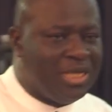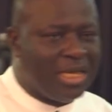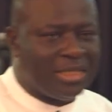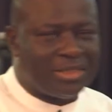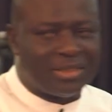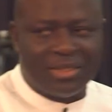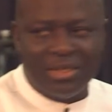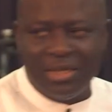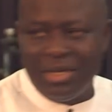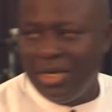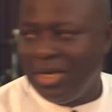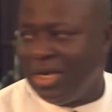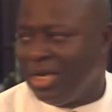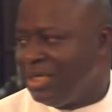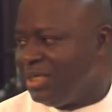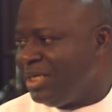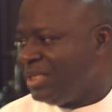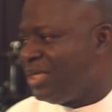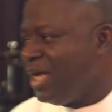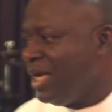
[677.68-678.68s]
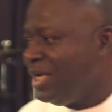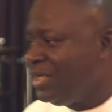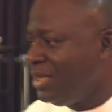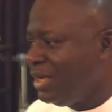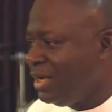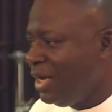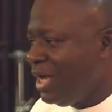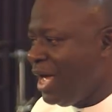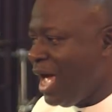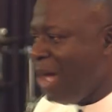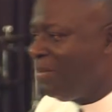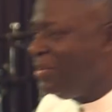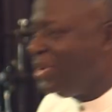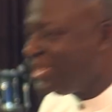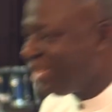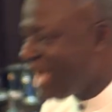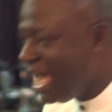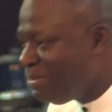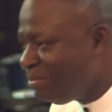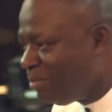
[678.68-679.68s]
yes. They said, I'm a
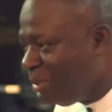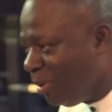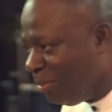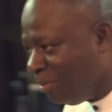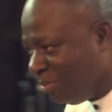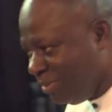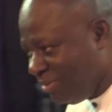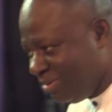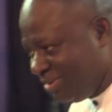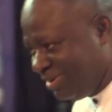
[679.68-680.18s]
time bomb.